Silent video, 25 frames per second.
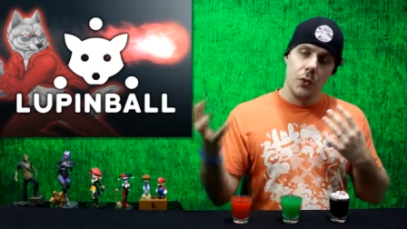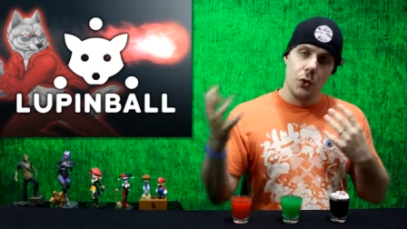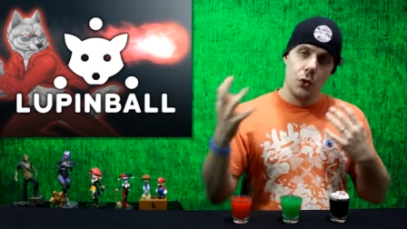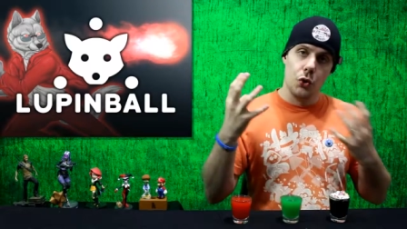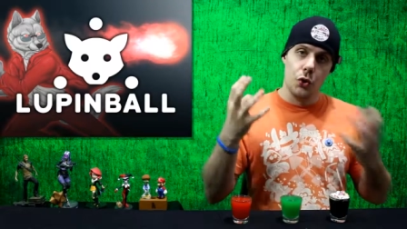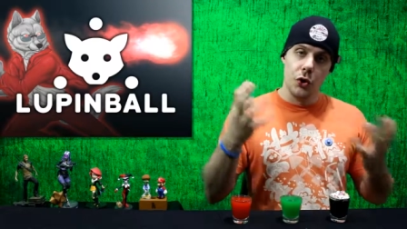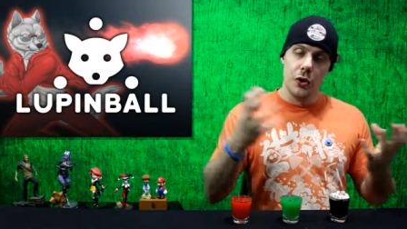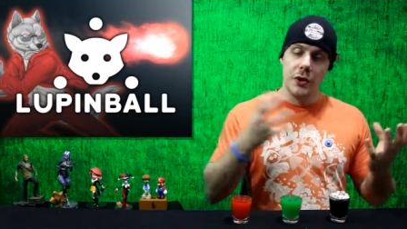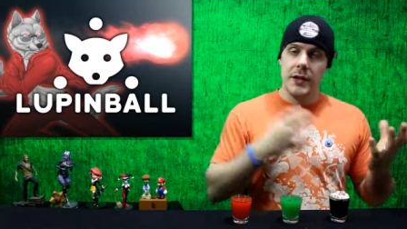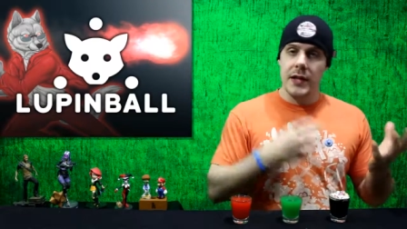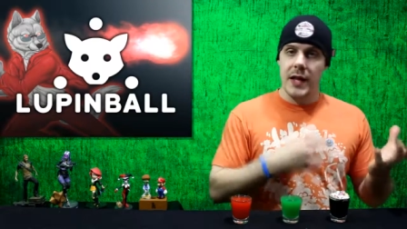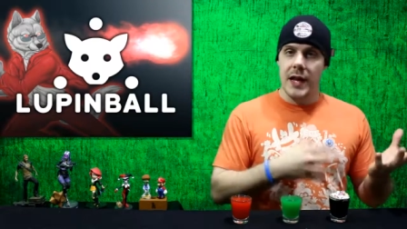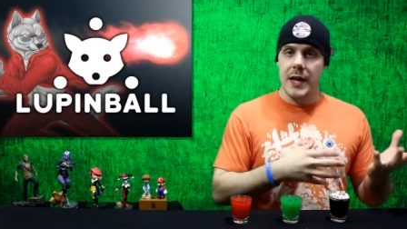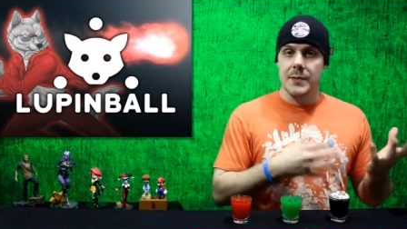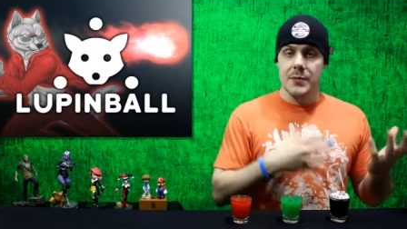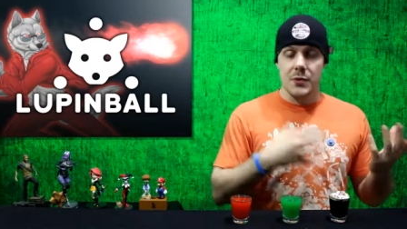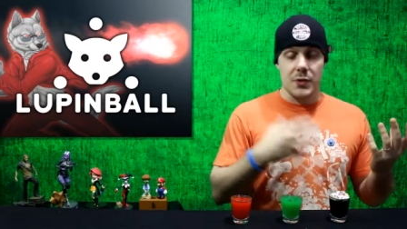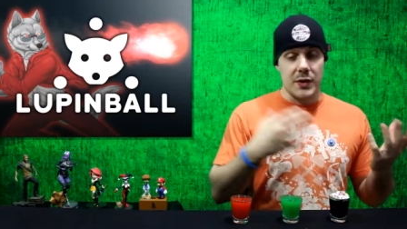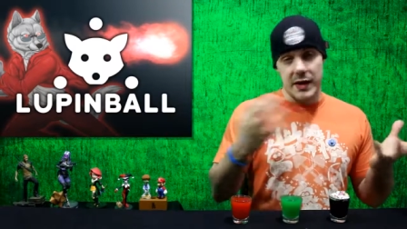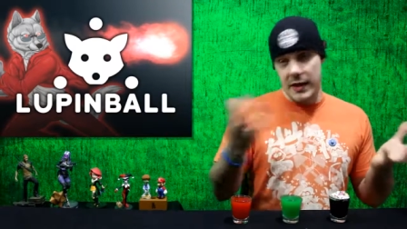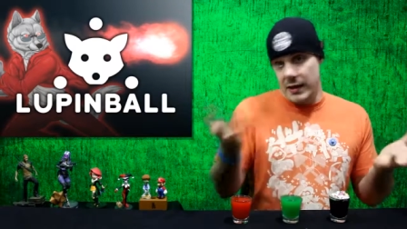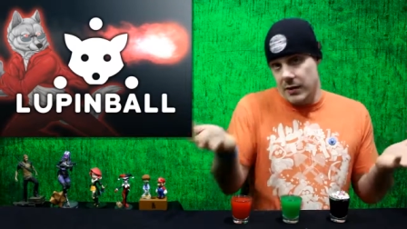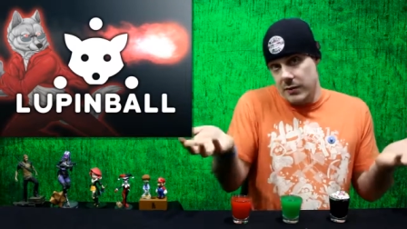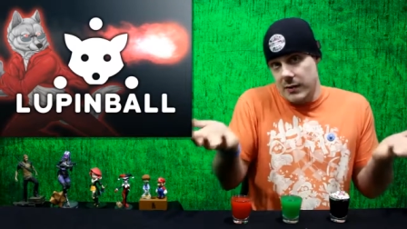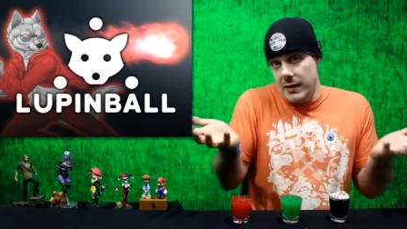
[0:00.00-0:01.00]
good games, or
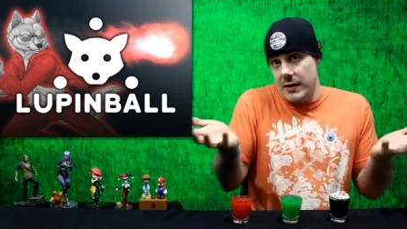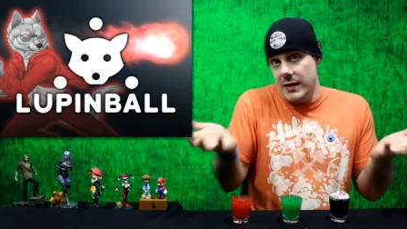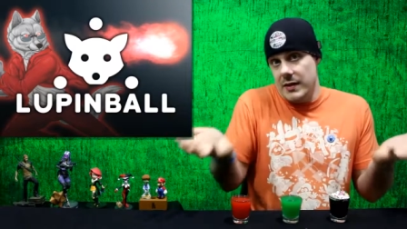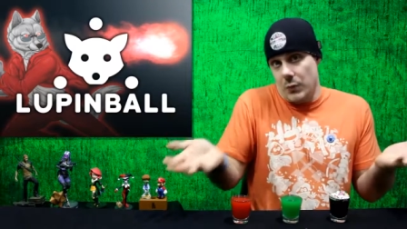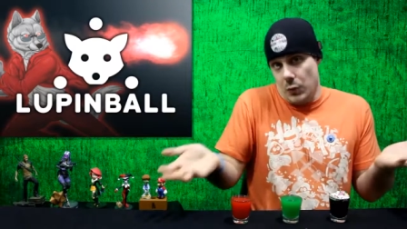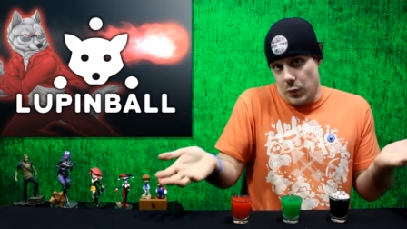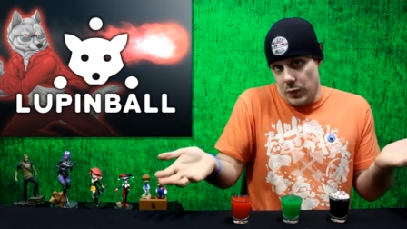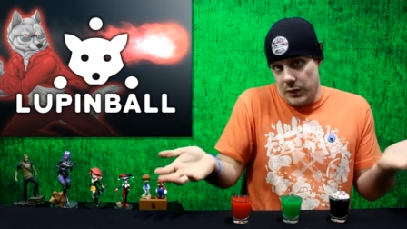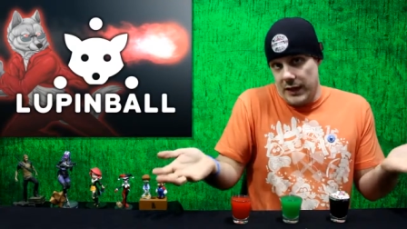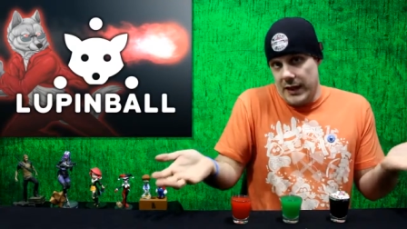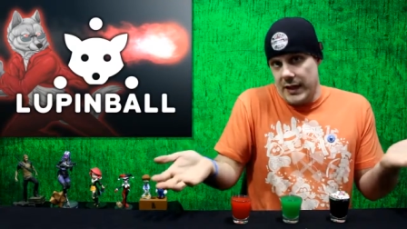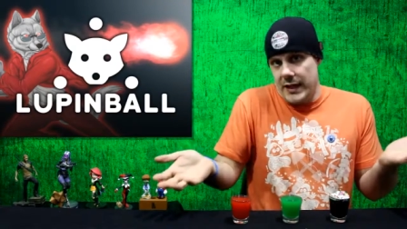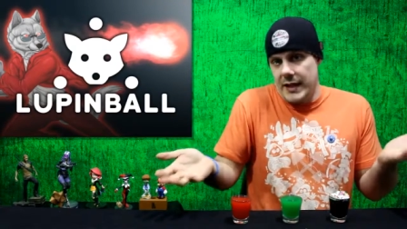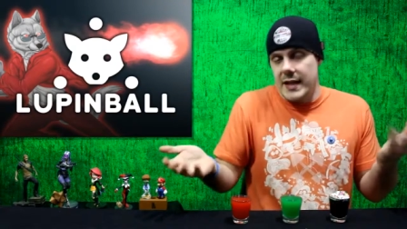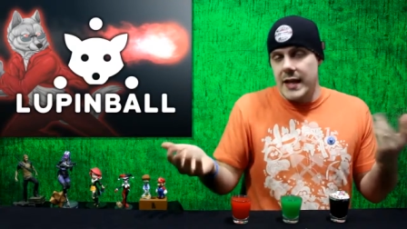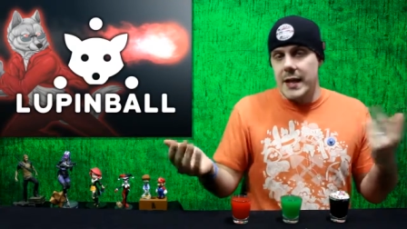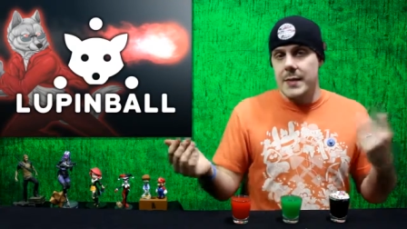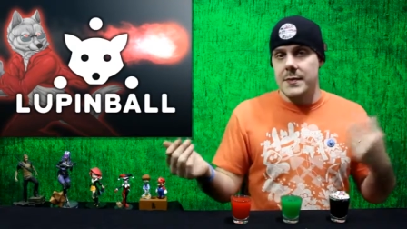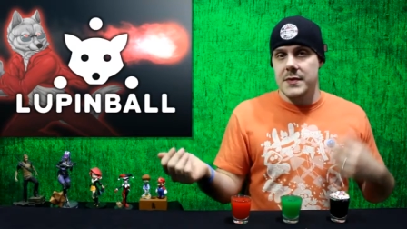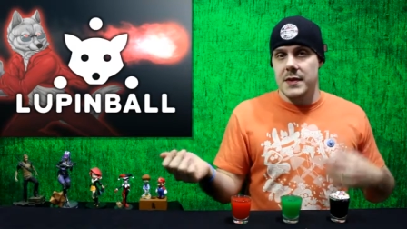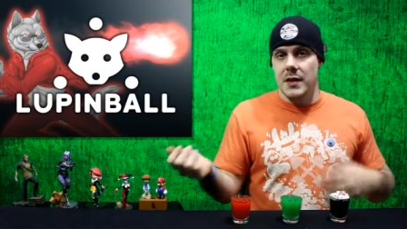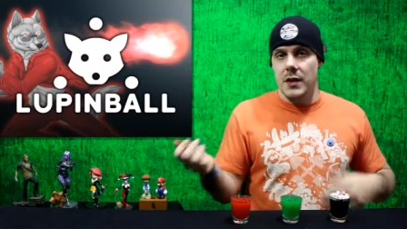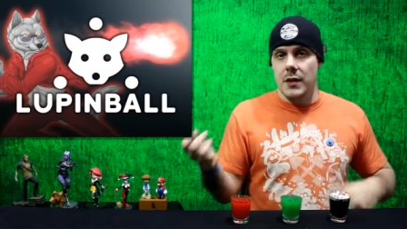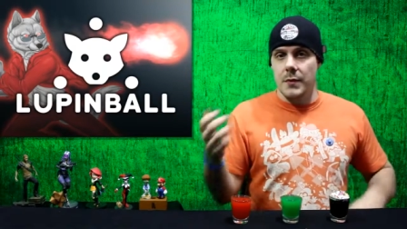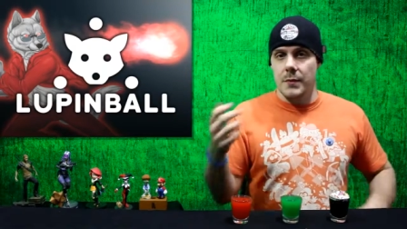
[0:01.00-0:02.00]
really any
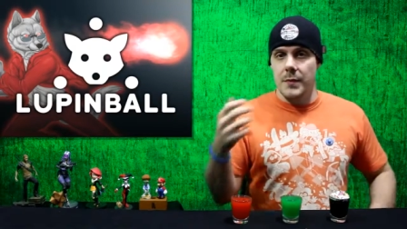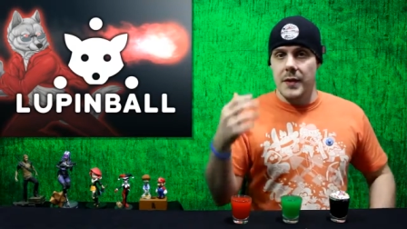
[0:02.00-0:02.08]
games at all.